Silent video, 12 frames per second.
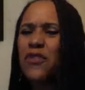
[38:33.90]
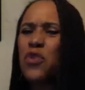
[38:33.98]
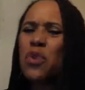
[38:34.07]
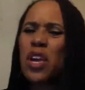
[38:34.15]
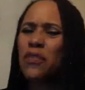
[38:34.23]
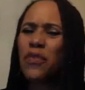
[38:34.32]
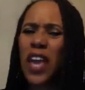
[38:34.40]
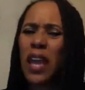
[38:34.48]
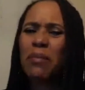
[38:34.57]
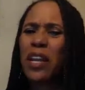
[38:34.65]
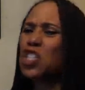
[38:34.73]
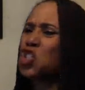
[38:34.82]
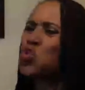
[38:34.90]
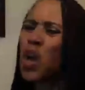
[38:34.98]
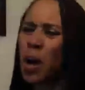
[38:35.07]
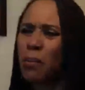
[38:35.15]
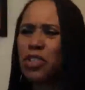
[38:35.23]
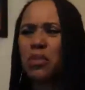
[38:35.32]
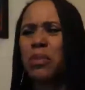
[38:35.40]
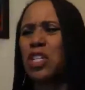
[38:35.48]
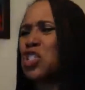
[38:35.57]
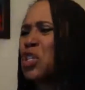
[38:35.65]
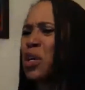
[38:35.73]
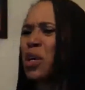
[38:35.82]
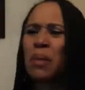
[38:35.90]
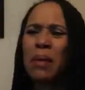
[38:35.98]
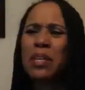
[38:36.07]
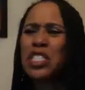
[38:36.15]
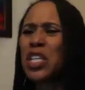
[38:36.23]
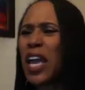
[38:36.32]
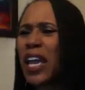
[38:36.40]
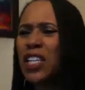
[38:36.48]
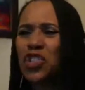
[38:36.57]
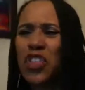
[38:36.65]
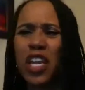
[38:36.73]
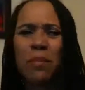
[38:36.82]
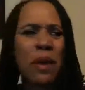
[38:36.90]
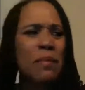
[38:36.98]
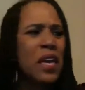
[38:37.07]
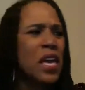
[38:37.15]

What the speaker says: And if game night is too cumbersome, and maybe it's an age thing,